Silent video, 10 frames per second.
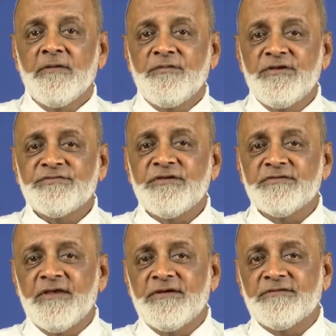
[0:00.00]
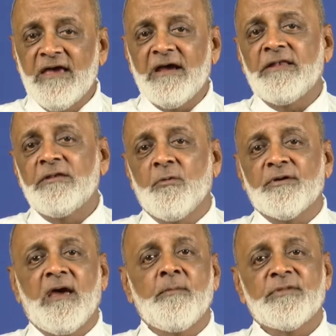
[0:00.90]
This is exactly
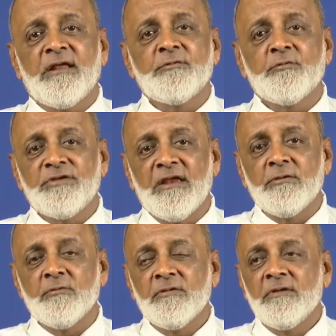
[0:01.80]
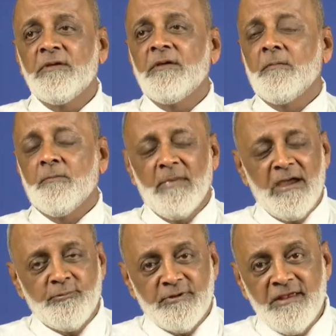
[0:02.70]
what I'm trying to tell you.
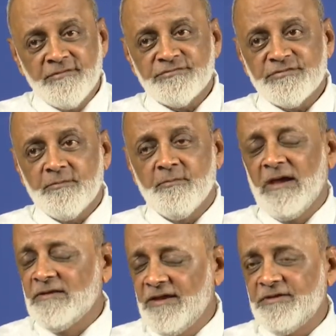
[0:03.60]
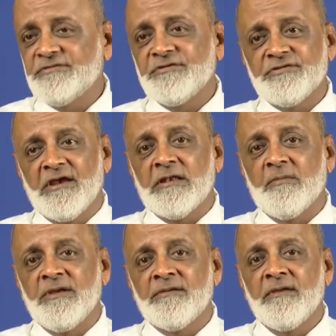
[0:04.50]
My friends, my ladies and
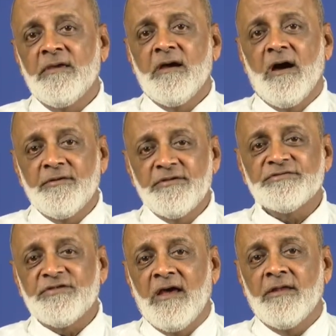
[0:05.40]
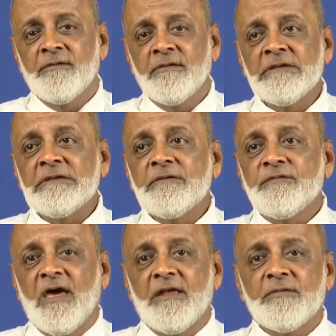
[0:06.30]
gentlemen, understand
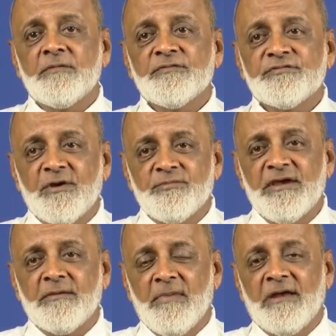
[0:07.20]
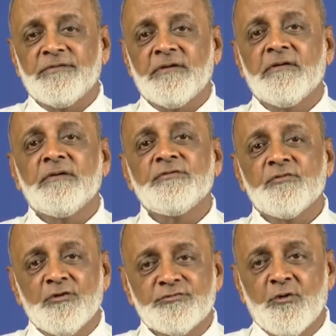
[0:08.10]
that subject matter is
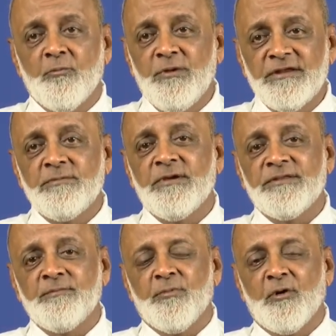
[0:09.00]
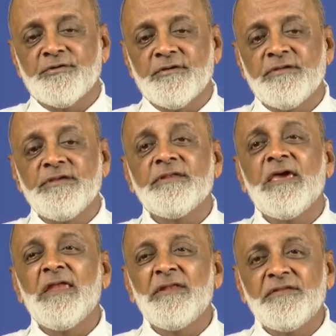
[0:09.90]
also very, very important in
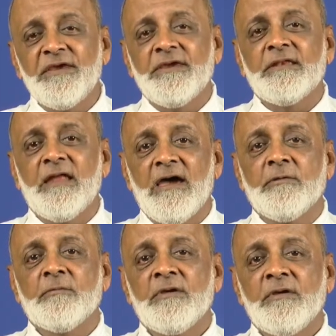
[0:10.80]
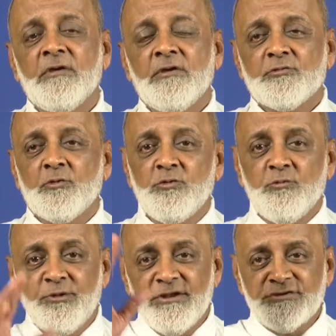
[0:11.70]
anything in life. So
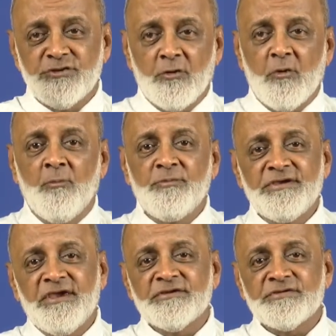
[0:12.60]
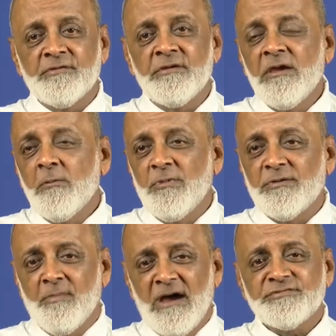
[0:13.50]
you finish your communication
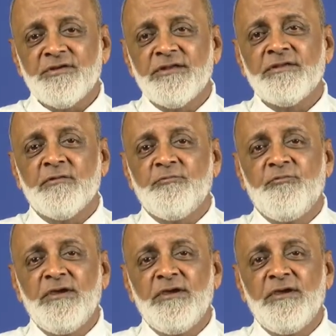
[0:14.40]
with mastering the